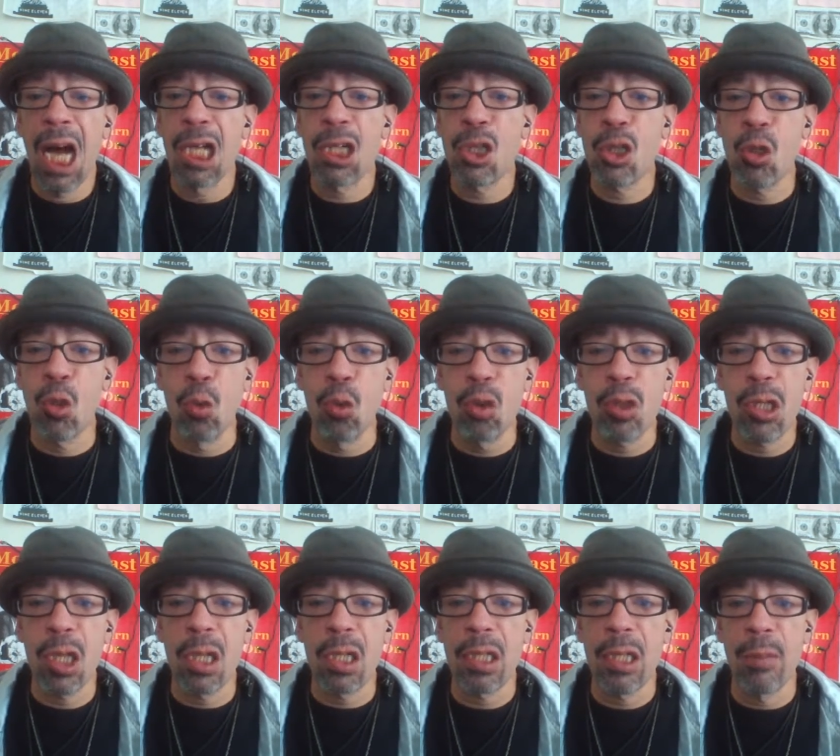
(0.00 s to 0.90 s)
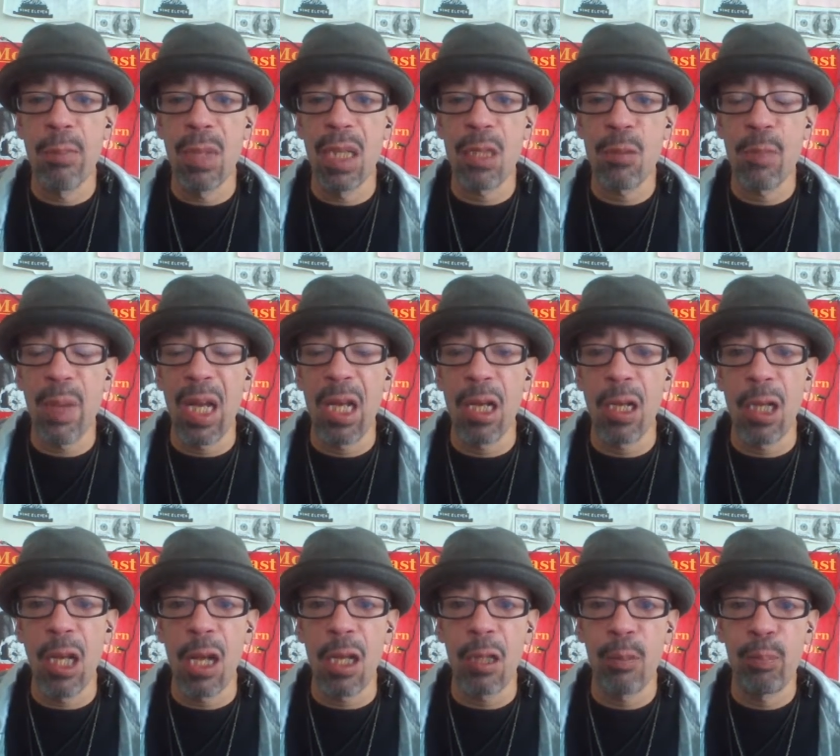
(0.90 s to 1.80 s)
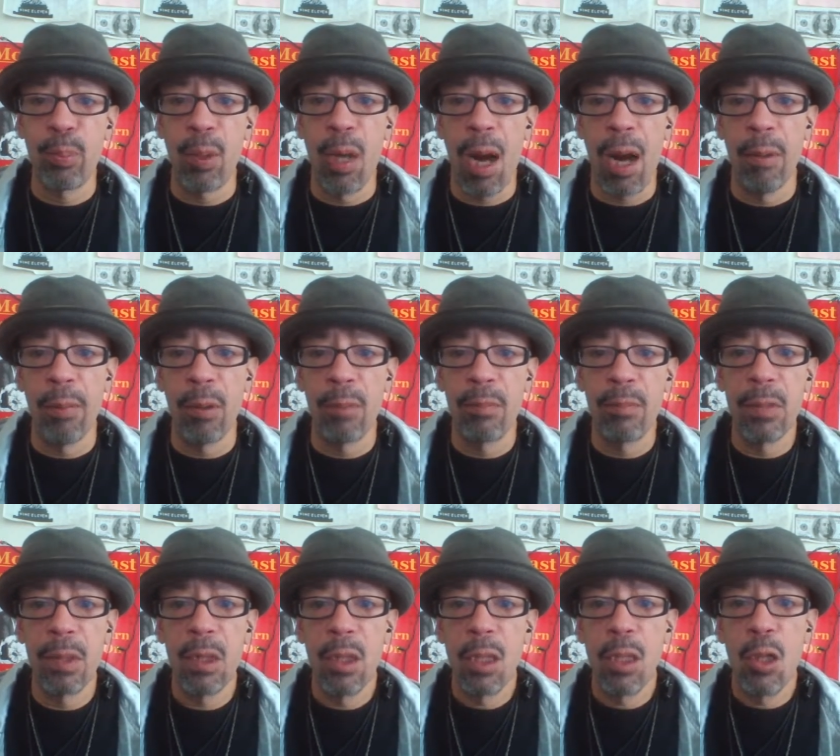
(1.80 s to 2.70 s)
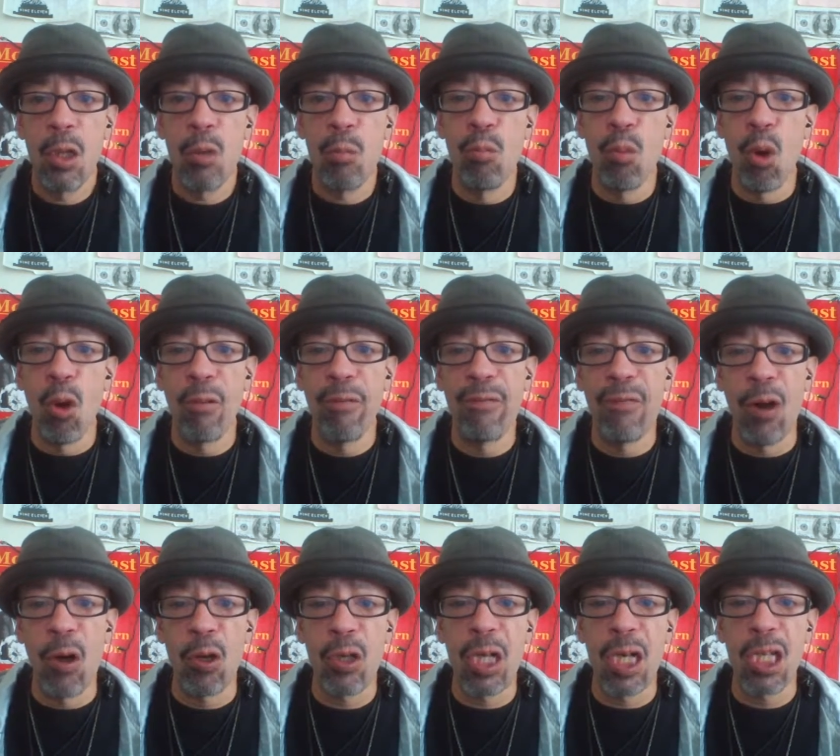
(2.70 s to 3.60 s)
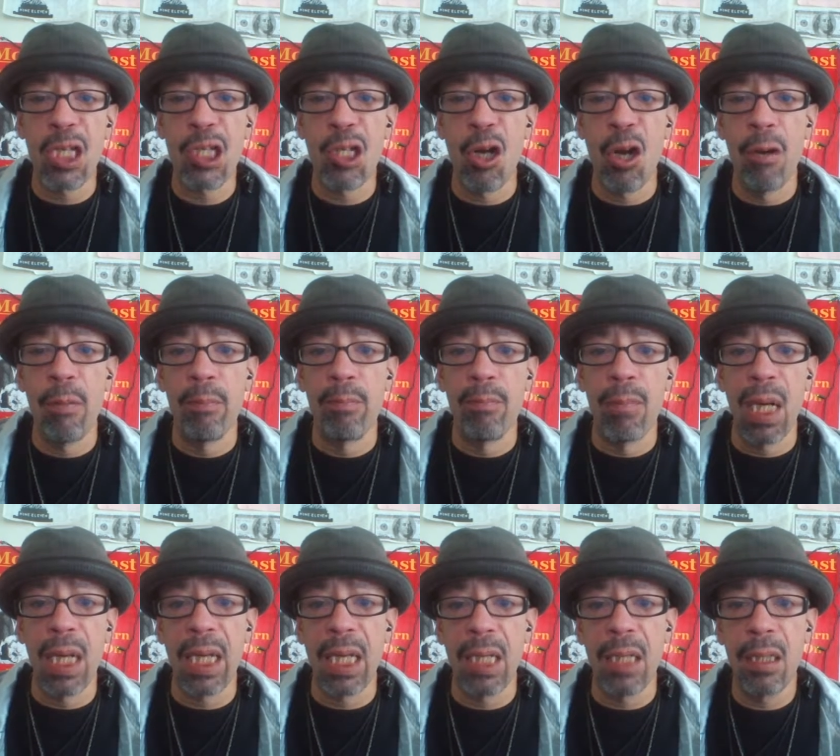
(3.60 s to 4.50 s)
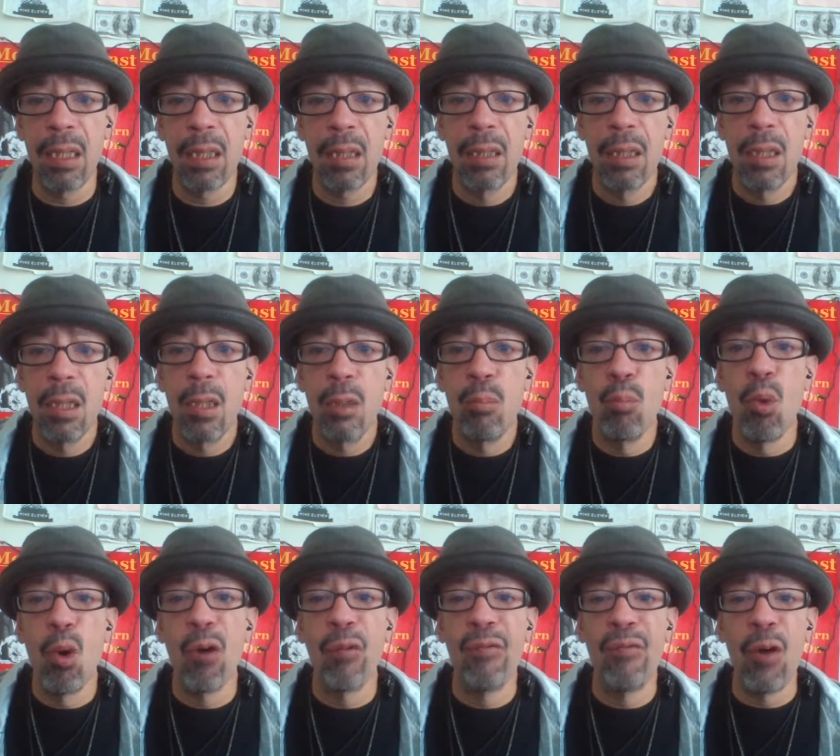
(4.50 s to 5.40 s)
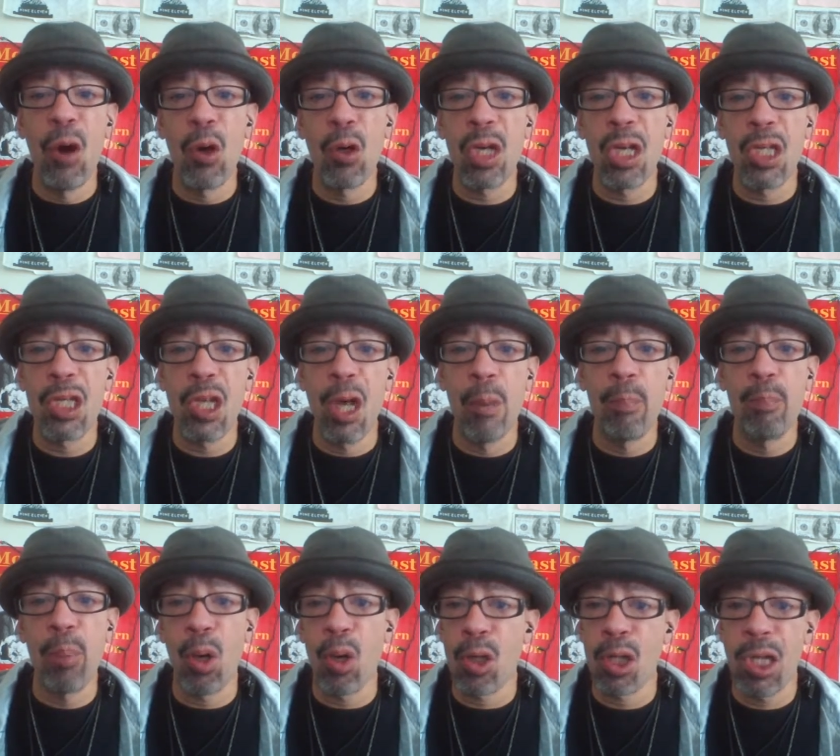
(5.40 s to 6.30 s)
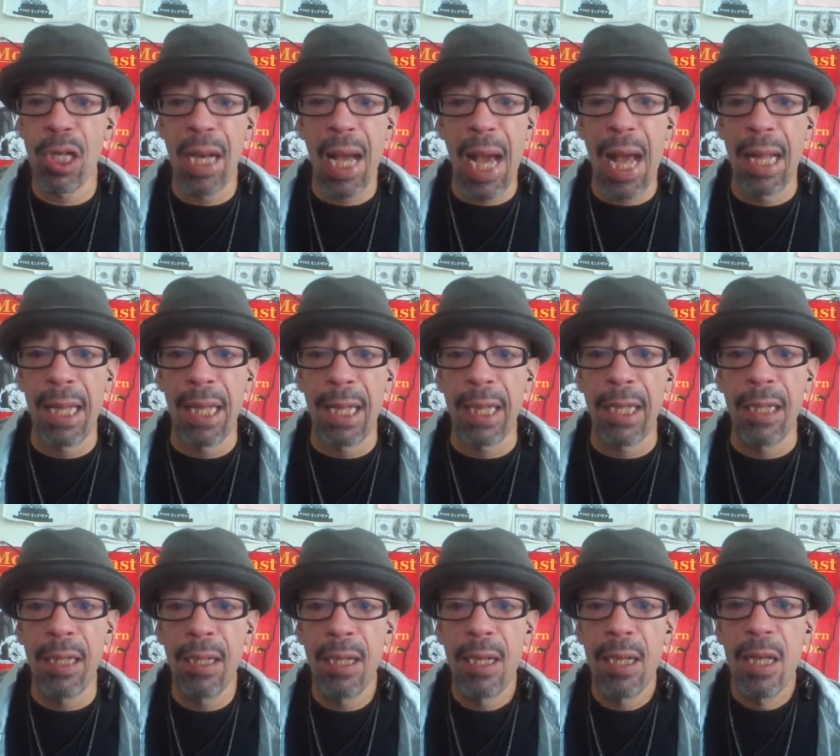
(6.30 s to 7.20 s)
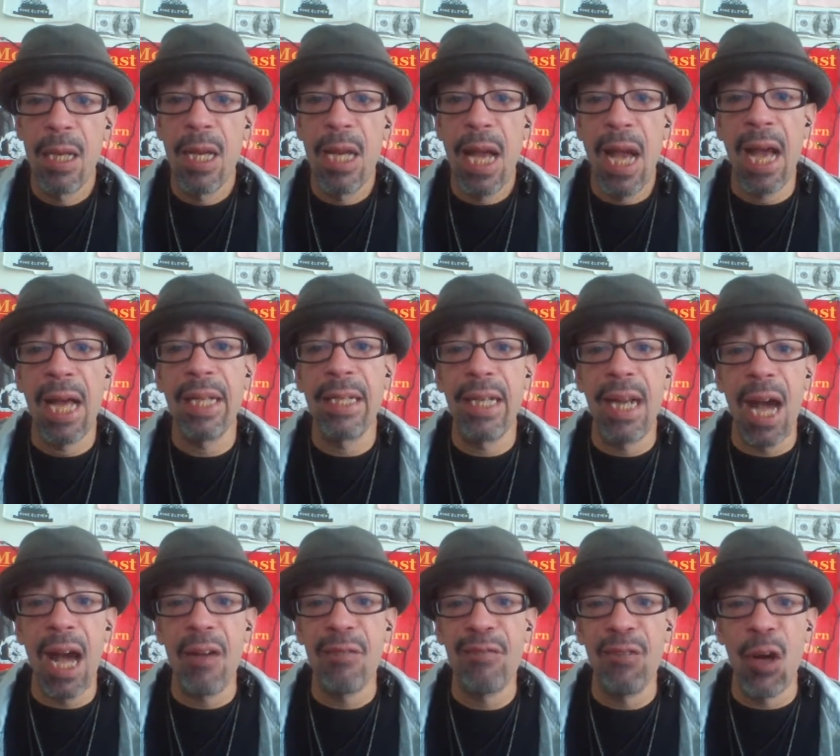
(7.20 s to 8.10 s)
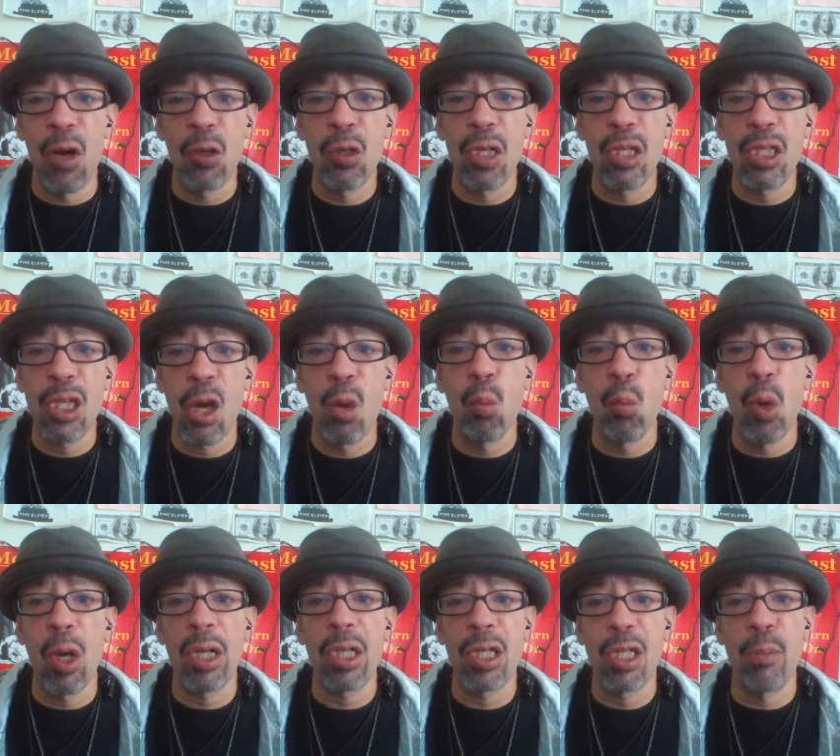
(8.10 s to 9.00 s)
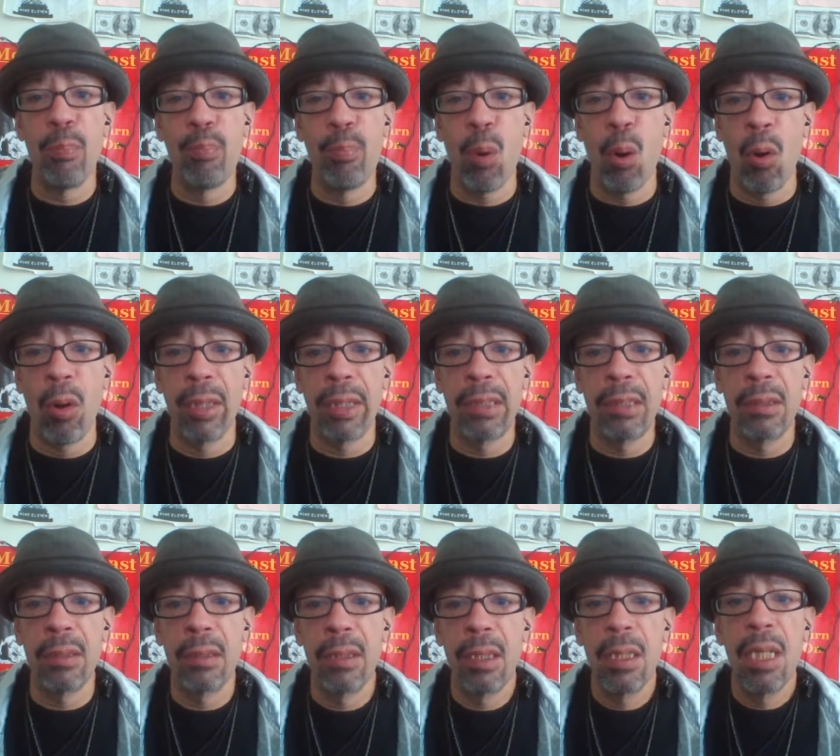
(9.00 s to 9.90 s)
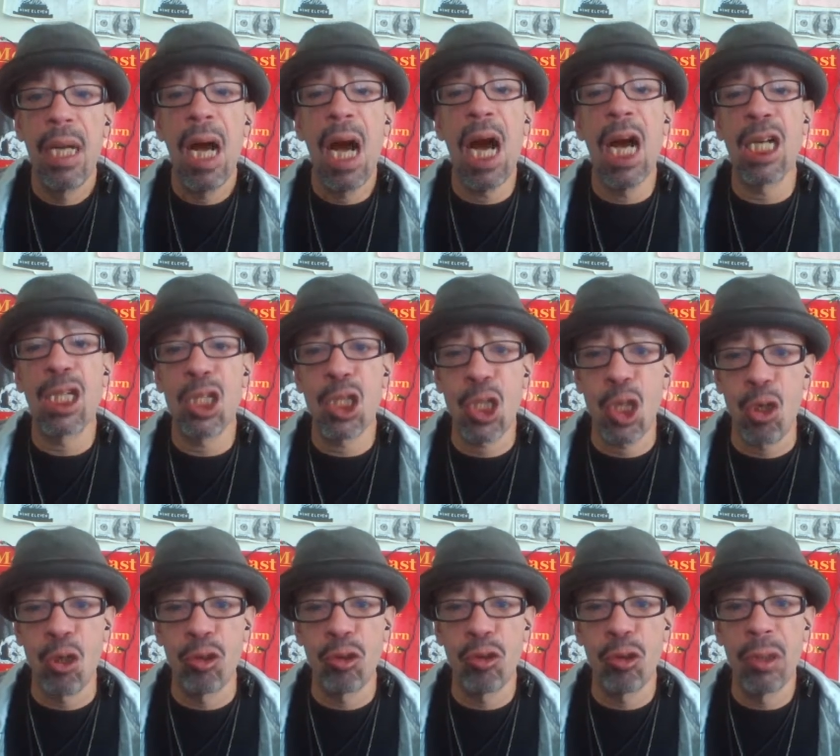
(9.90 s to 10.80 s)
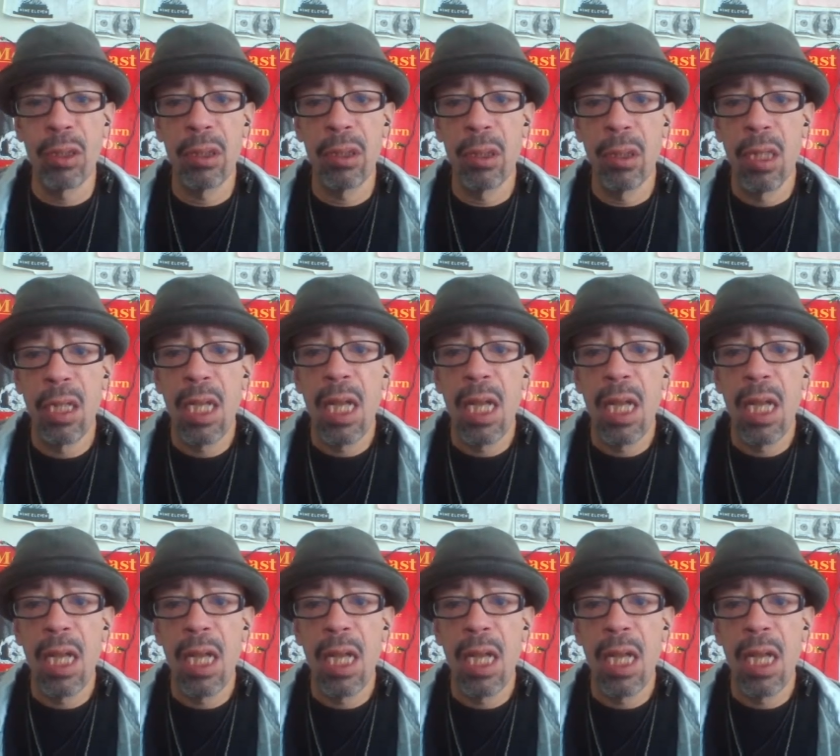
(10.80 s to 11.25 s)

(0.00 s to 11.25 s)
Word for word: Our school system has been another problem. More focus on money, more focus on personality, and not focus on what is important our children.